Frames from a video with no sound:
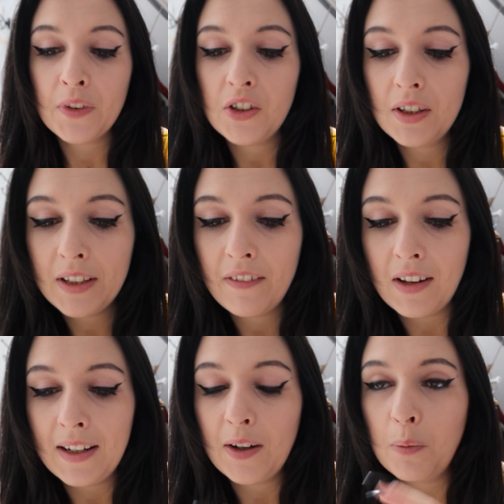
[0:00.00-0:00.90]
To just give
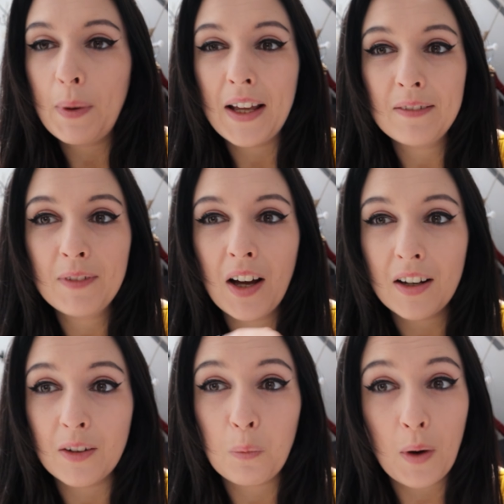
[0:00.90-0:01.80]
you a little bit
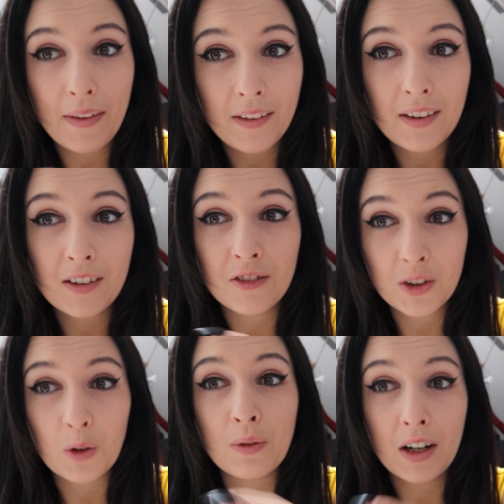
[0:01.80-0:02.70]
kind of why this is
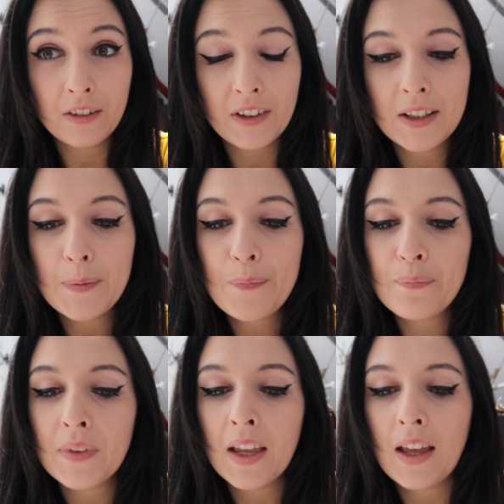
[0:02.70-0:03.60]
so relevant,
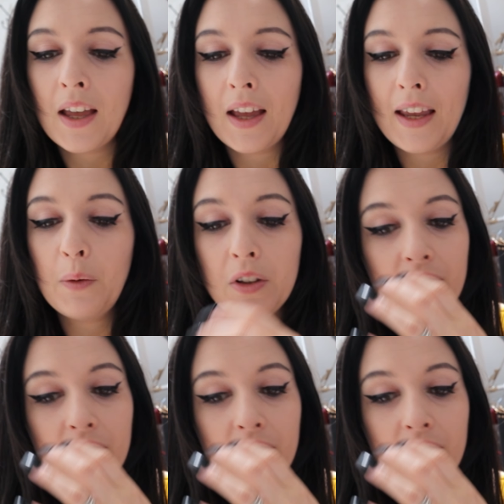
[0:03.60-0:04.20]
he was